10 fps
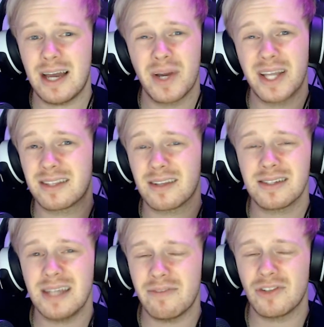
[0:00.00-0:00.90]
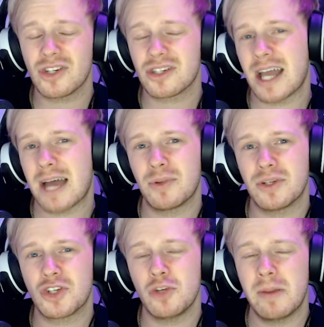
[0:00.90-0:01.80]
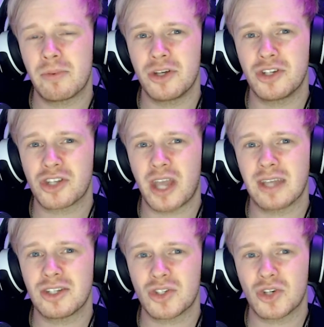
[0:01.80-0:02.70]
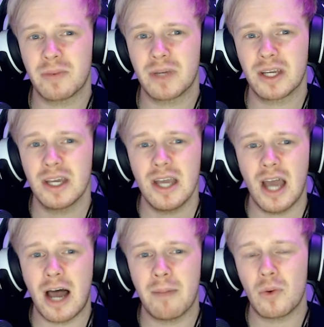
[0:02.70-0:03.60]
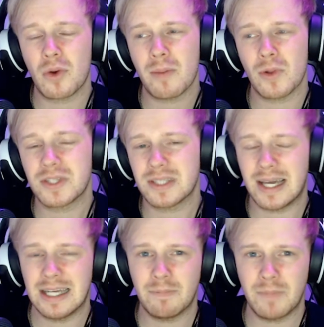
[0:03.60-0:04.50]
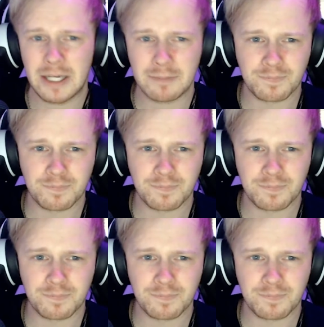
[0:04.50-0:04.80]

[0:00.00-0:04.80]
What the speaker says: it doesn't even just happen to people that are just getting into streaming, but we'll come on to that in a bit.